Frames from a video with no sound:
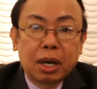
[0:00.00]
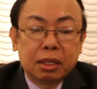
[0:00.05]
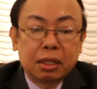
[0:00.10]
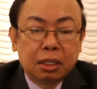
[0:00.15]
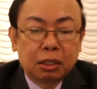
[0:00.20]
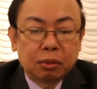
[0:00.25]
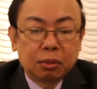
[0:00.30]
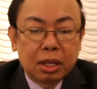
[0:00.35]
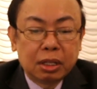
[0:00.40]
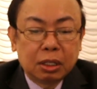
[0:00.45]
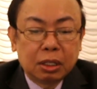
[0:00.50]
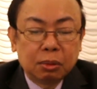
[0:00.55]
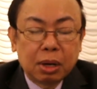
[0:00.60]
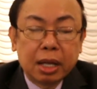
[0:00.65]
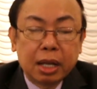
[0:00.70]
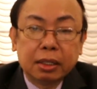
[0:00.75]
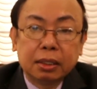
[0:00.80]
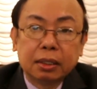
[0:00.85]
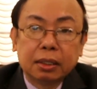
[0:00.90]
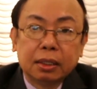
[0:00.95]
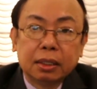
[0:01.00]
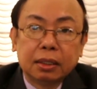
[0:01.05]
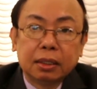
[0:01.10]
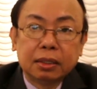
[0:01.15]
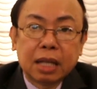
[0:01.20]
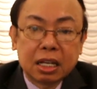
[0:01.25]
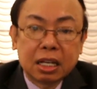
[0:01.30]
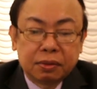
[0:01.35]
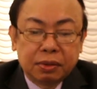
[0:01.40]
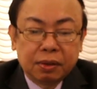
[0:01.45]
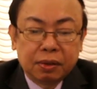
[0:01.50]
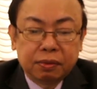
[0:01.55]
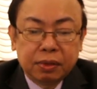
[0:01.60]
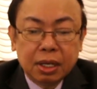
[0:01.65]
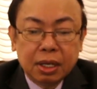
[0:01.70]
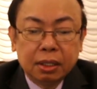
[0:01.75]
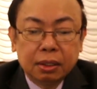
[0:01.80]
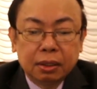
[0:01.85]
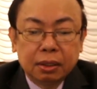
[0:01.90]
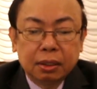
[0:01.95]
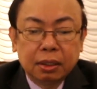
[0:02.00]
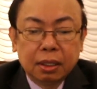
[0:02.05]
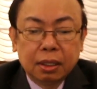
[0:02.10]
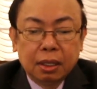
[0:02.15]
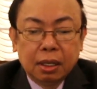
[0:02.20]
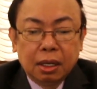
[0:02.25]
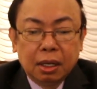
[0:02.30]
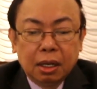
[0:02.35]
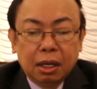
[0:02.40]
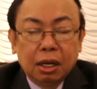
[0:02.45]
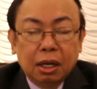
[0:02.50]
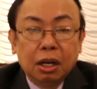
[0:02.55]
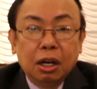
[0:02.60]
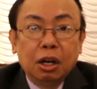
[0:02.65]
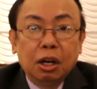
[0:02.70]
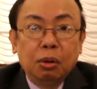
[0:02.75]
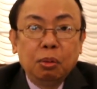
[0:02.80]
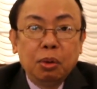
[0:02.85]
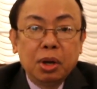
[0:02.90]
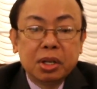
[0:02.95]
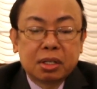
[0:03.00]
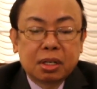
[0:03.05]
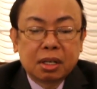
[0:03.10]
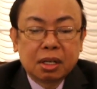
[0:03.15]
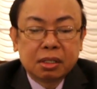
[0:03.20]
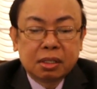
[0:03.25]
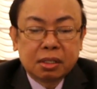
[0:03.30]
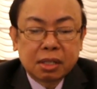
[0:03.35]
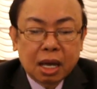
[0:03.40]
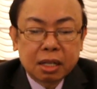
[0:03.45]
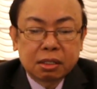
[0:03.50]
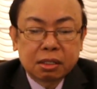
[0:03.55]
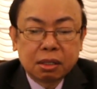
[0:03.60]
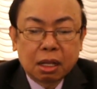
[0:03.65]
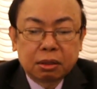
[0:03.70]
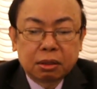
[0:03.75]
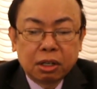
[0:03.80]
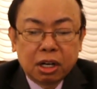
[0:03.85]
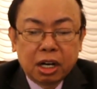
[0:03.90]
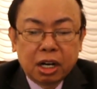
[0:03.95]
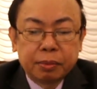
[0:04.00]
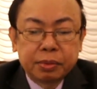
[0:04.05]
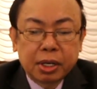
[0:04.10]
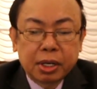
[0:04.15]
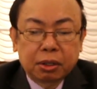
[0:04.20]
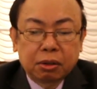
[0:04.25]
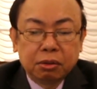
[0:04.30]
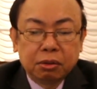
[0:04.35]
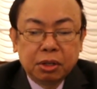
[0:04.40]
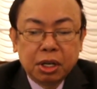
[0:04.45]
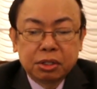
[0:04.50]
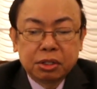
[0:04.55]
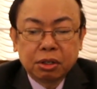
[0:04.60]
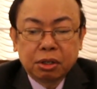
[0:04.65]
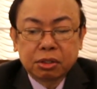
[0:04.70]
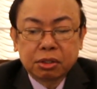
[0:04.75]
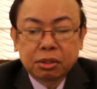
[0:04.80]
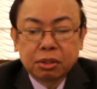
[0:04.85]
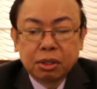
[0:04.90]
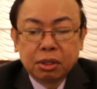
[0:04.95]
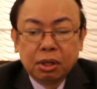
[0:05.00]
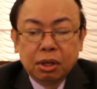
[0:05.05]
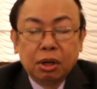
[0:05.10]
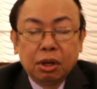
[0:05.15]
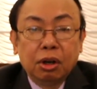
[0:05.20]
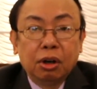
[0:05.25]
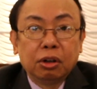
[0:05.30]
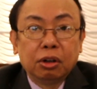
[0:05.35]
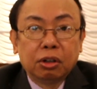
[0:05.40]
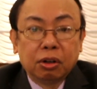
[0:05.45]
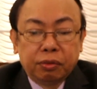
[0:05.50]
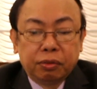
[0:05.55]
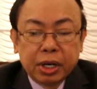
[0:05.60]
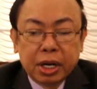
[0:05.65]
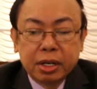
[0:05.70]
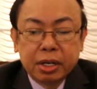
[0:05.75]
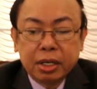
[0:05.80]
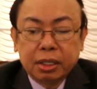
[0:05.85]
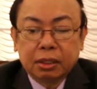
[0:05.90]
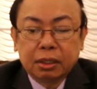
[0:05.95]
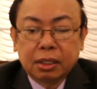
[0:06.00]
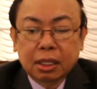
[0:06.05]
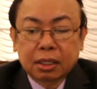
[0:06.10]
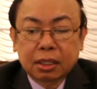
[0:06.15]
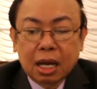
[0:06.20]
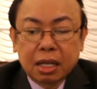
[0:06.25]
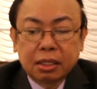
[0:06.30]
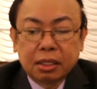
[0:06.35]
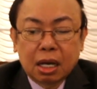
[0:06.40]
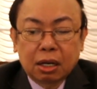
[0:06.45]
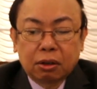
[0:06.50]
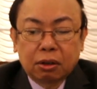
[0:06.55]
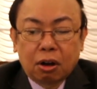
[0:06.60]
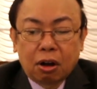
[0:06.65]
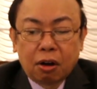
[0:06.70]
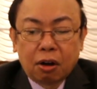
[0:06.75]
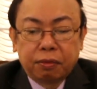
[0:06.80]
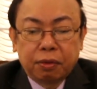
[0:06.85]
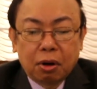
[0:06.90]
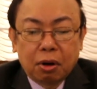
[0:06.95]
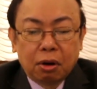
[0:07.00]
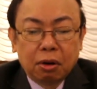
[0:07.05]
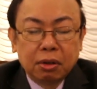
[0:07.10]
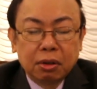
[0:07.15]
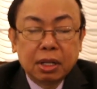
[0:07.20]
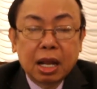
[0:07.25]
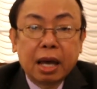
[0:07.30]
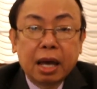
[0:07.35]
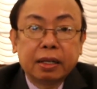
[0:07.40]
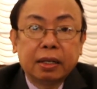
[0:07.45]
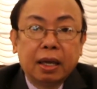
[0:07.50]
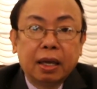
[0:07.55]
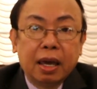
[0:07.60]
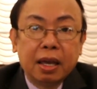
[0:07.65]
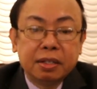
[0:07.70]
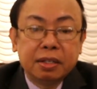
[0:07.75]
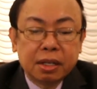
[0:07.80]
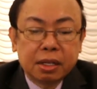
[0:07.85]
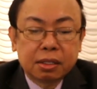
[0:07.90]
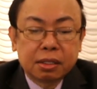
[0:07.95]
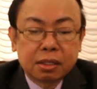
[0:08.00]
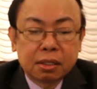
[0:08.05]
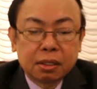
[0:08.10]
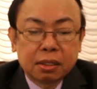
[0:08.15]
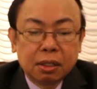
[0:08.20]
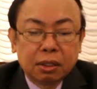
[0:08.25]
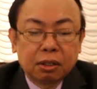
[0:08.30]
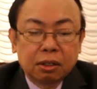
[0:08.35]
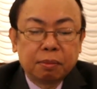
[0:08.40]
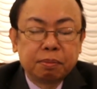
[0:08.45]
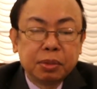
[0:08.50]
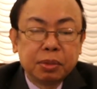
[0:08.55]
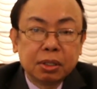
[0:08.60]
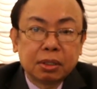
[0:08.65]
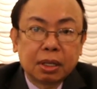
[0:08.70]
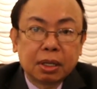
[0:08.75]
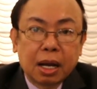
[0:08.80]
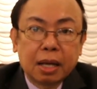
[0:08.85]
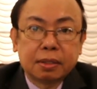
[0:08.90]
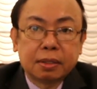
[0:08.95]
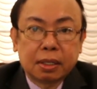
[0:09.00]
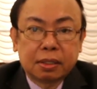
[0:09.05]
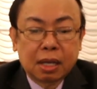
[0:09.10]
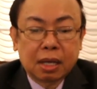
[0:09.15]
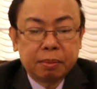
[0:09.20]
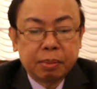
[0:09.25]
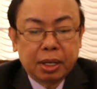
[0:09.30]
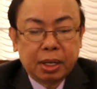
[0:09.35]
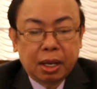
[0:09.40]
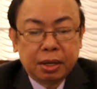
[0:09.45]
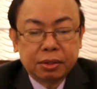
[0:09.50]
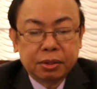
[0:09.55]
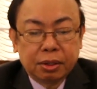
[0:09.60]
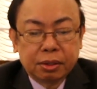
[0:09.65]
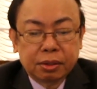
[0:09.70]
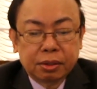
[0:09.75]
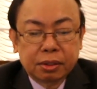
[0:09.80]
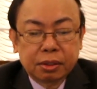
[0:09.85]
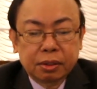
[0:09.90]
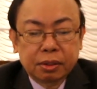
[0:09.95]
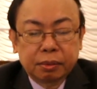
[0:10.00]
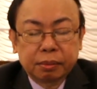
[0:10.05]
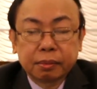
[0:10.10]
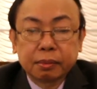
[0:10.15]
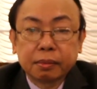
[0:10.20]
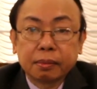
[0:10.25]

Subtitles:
2021-15, which sets the terms and conditions governing the conduct of online agents' computerized examinations.